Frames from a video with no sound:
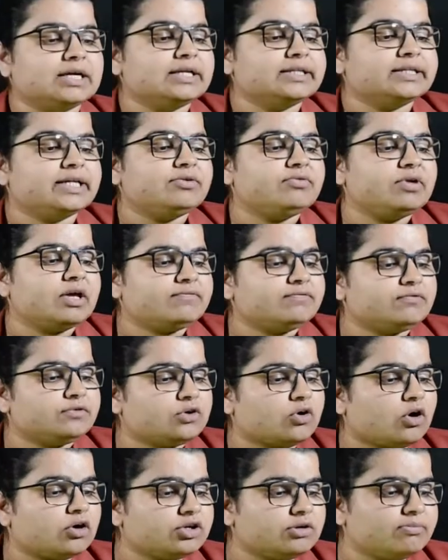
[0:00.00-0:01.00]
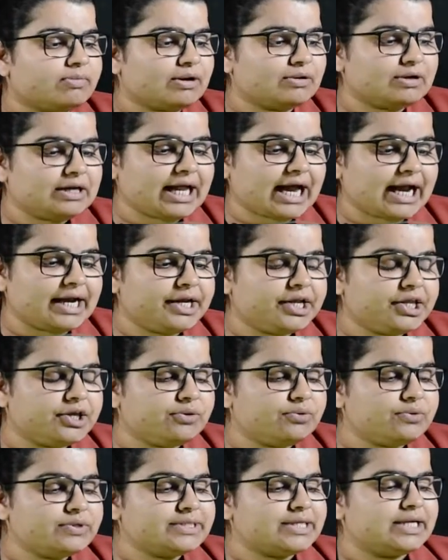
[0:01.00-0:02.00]
Then we have talked about land
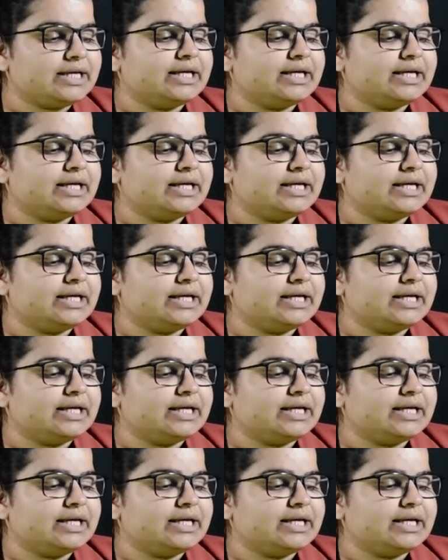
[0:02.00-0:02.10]
use.